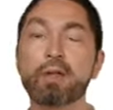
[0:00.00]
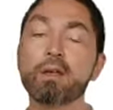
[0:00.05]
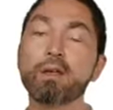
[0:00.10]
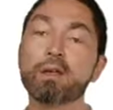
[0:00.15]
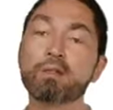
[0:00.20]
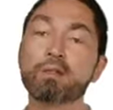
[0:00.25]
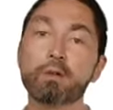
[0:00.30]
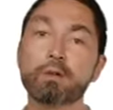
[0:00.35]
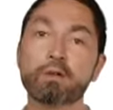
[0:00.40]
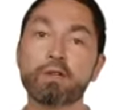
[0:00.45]

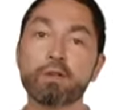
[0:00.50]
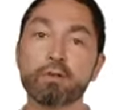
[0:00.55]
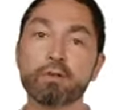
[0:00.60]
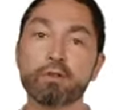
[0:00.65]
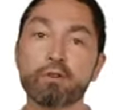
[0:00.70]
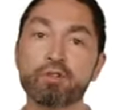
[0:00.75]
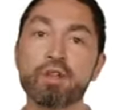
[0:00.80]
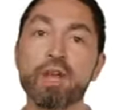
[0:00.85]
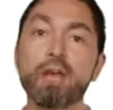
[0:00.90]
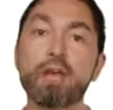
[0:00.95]
So in
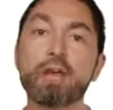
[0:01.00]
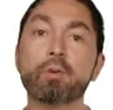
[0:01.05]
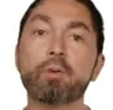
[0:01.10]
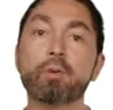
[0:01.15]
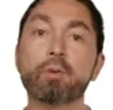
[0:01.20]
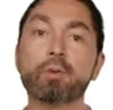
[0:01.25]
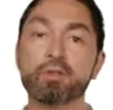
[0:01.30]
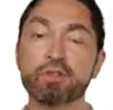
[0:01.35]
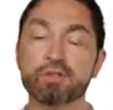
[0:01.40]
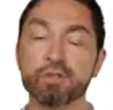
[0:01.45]
Neo4j,
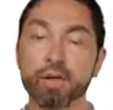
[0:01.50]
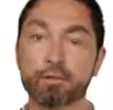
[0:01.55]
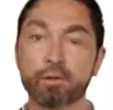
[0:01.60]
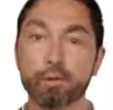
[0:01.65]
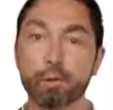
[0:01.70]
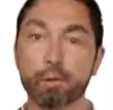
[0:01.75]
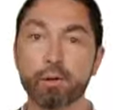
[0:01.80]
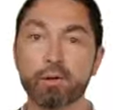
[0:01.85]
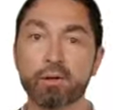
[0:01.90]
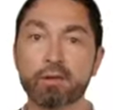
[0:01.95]
with the Cypher
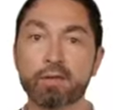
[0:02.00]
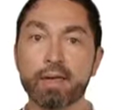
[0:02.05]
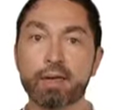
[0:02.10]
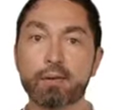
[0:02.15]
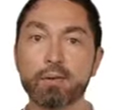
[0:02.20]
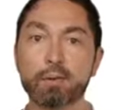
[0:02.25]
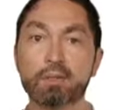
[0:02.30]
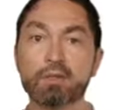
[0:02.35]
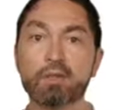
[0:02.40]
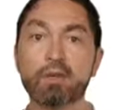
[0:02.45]
query
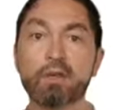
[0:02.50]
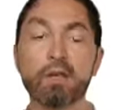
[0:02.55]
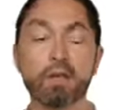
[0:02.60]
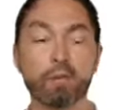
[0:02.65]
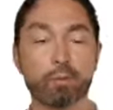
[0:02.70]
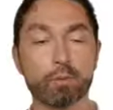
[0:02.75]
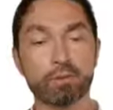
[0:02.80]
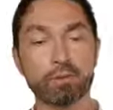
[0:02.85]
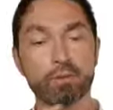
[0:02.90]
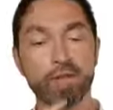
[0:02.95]
language, you
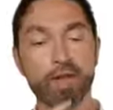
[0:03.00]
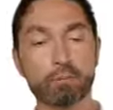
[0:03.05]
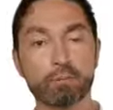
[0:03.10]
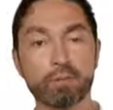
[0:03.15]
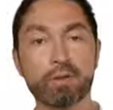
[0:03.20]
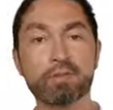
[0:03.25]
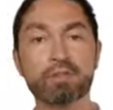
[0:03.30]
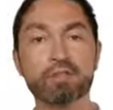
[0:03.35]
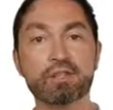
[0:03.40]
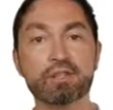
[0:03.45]
would still have
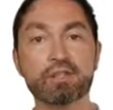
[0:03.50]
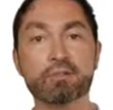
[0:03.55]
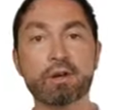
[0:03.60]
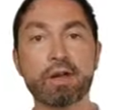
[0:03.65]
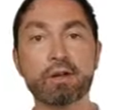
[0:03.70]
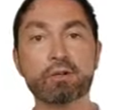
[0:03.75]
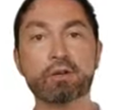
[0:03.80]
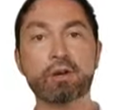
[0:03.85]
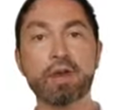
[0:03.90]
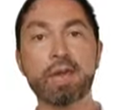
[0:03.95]
parentheses
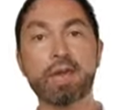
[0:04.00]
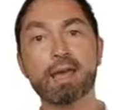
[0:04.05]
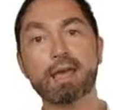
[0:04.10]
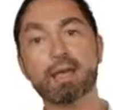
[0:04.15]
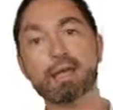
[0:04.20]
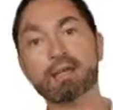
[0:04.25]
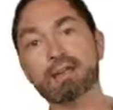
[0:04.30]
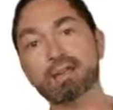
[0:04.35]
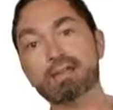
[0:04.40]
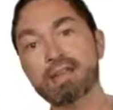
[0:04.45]
around your
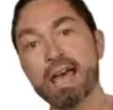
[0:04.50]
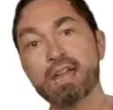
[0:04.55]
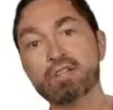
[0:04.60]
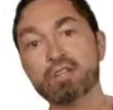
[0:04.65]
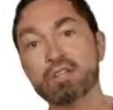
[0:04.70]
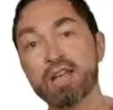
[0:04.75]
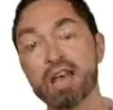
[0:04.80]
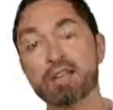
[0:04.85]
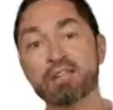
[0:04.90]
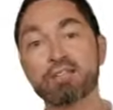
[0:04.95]
A, a dash
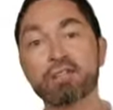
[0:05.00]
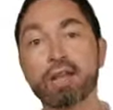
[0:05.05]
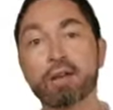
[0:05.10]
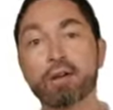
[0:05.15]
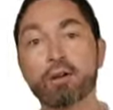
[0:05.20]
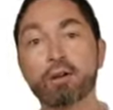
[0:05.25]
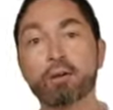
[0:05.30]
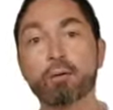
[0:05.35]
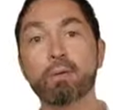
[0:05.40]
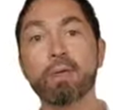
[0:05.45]
dash, an
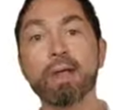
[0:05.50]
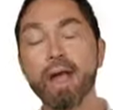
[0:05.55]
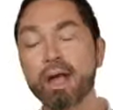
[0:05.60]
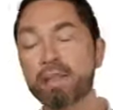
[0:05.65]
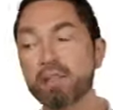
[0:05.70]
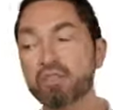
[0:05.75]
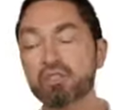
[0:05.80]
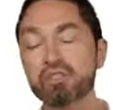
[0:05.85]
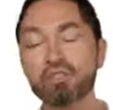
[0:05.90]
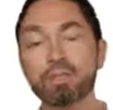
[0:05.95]
arrow, and
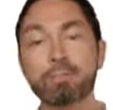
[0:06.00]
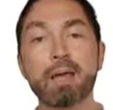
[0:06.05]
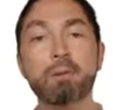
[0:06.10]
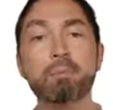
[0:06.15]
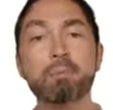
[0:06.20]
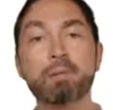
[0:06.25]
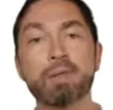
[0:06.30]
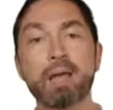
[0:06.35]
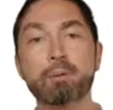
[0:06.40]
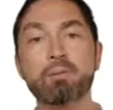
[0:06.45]
then just some
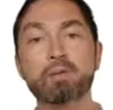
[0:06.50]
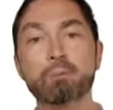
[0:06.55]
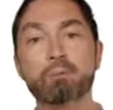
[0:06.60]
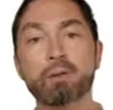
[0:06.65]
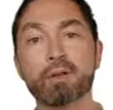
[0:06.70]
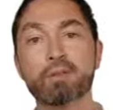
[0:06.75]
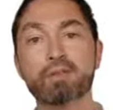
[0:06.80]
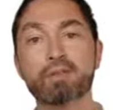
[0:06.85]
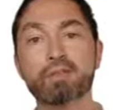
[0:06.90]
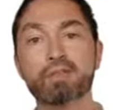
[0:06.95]
empty
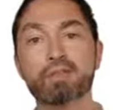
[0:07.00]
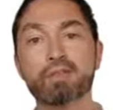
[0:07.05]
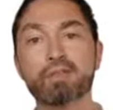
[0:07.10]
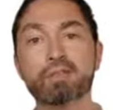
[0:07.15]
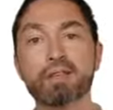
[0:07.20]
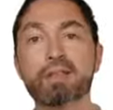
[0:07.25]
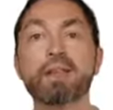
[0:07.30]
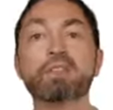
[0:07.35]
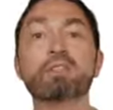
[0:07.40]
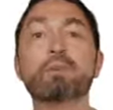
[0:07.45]
parentheses,
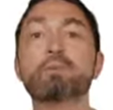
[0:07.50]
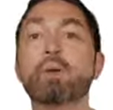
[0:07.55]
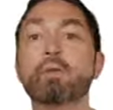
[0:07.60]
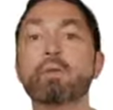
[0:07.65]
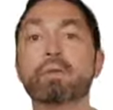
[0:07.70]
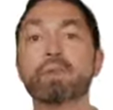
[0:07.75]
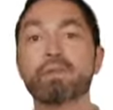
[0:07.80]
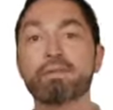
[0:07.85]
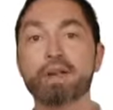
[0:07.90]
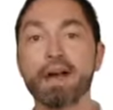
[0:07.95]
and that's a
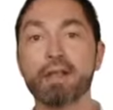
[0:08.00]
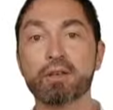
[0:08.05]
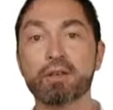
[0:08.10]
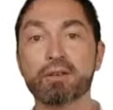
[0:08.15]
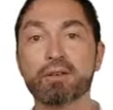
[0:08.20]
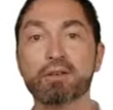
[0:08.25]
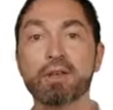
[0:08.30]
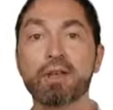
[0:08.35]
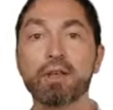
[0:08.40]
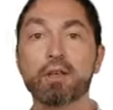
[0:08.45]
perfectly
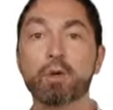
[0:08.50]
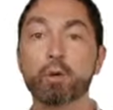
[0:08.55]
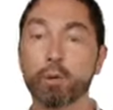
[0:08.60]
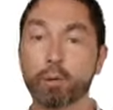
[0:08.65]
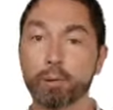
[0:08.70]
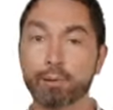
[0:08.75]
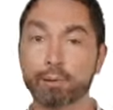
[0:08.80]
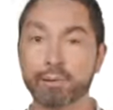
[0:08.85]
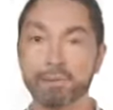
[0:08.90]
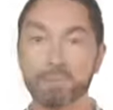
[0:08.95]
valid
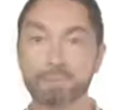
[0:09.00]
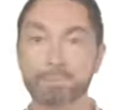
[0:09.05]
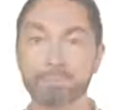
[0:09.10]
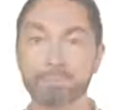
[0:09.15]
query.